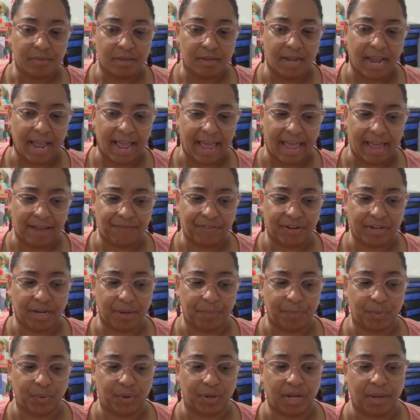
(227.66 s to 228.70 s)
I have a
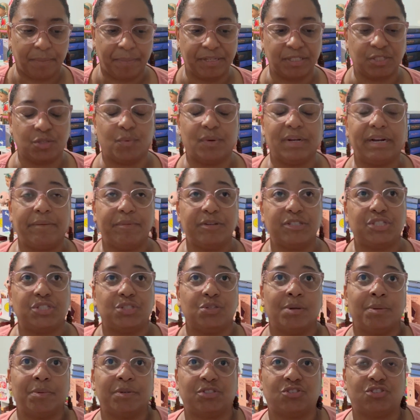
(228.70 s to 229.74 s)
couple coming. So what I was
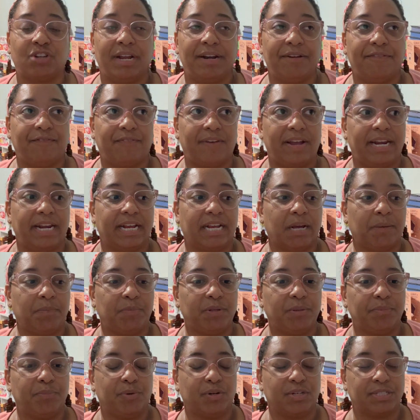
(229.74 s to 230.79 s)
doing was trying to find a couple
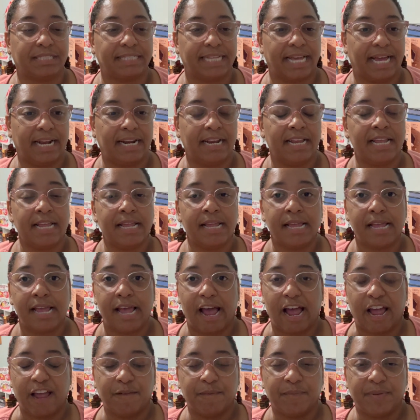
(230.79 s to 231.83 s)
of books that
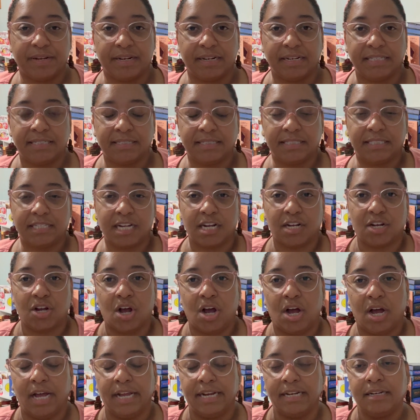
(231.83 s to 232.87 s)
I've been stuck
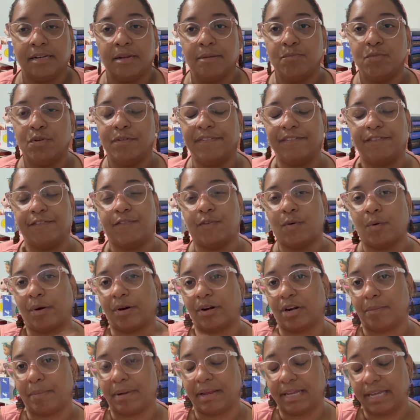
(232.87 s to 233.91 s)
on moving
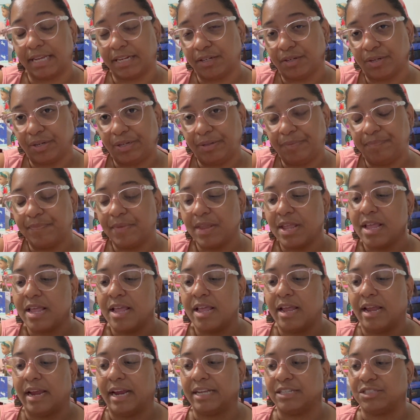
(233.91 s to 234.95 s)
forward on my Kindle,
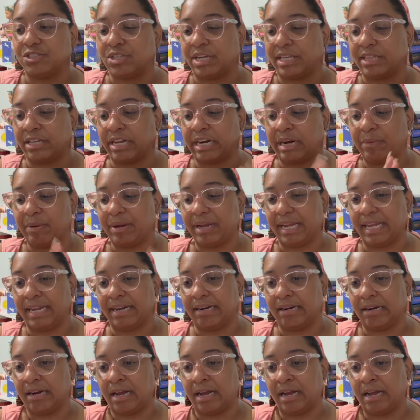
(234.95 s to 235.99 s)
and so I thought I would
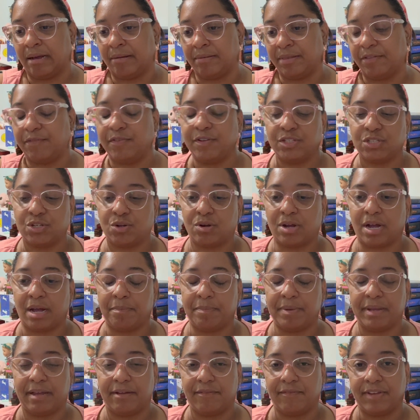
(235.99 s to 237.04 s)
get the physical
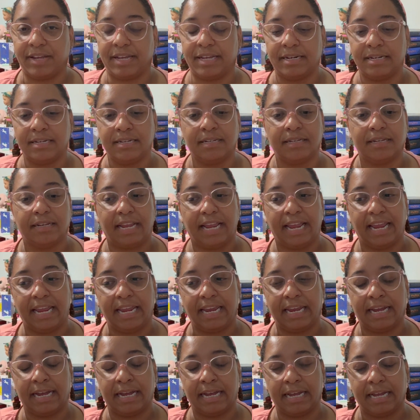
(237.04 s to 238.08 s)
copy of it,
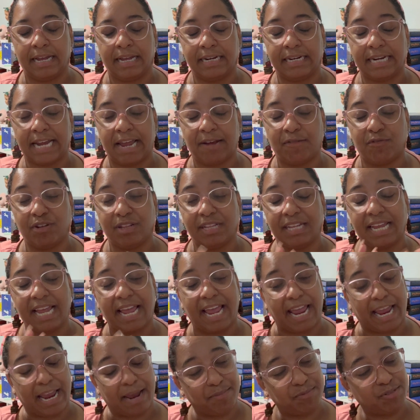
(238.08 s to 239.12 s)
and I really
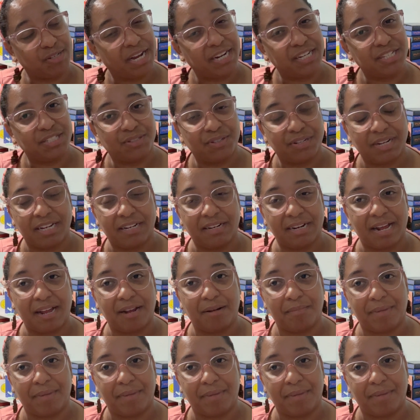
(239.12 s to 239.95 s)
am trying to slow down on